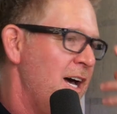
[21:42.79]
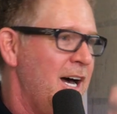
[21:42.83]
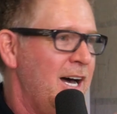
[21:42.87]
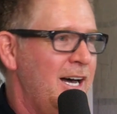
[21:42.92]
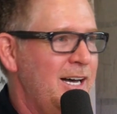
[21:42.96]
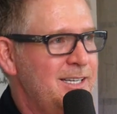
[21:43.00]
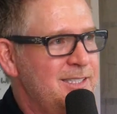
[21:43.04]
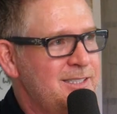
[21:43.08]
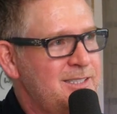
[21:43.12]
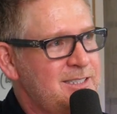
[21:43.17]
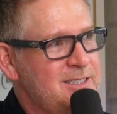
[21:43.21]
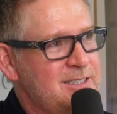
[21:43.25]

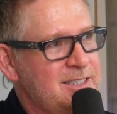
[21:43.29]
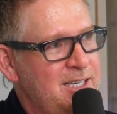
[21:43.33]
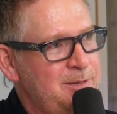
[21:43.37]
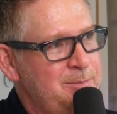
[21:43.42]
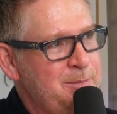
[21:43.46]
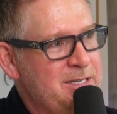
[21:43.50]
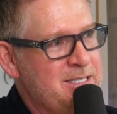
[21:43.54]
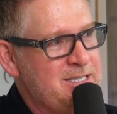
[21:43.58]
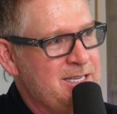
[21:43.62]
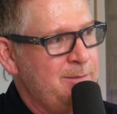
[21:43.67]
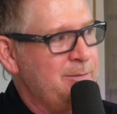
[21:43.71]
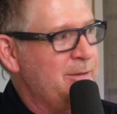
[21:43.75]
uh,
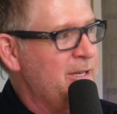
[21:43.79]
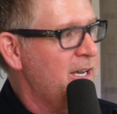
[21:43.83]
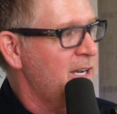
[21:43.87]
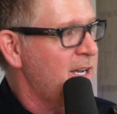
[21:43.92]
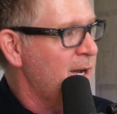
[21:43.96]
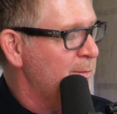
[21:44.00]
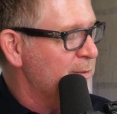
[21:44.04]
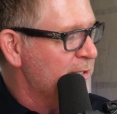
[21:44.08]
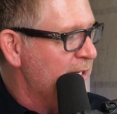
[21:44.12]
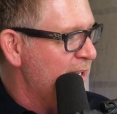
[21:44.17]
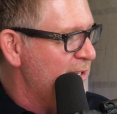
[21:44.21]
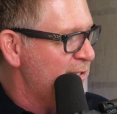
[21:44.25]
slid me something a
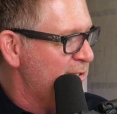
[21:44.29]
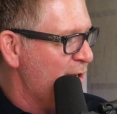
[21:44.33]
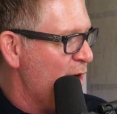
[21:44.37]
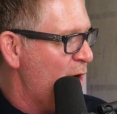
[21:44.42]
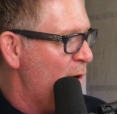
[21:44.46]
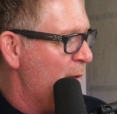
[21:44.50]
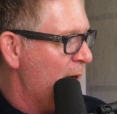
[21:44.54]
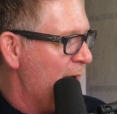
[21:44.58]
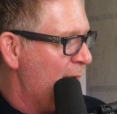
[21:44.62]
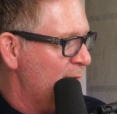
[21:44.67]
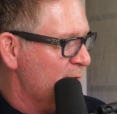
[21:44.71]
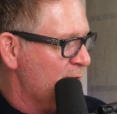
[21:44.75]
couple days
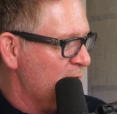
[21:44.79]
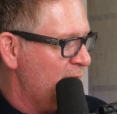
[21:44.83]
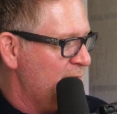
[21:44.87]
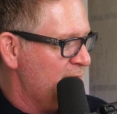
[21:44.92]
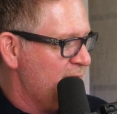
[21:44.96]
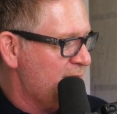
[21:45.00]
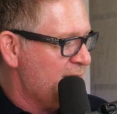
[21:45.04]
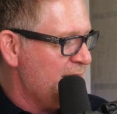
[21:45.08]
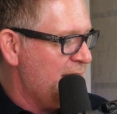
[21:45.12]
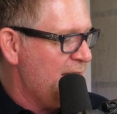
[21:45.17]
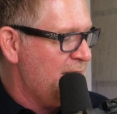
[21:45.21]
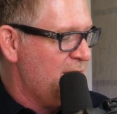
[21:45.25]
ago when I was
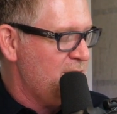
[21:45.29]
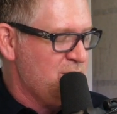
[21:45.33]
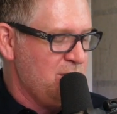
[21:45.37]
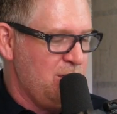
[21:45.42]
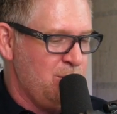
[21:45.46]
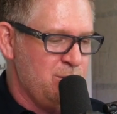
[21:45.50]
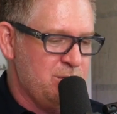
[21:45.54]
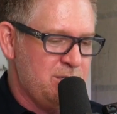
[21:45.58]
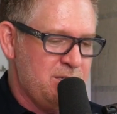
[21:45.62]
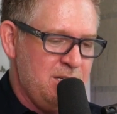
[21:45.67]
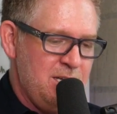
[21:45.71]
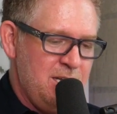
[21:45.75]
on stage
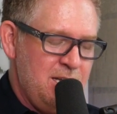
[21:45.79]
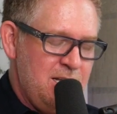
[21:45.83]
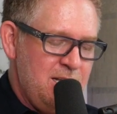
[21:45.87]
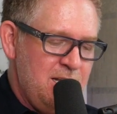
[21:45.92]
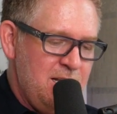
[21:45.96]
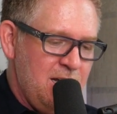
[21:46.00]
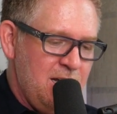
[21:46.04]
and it was,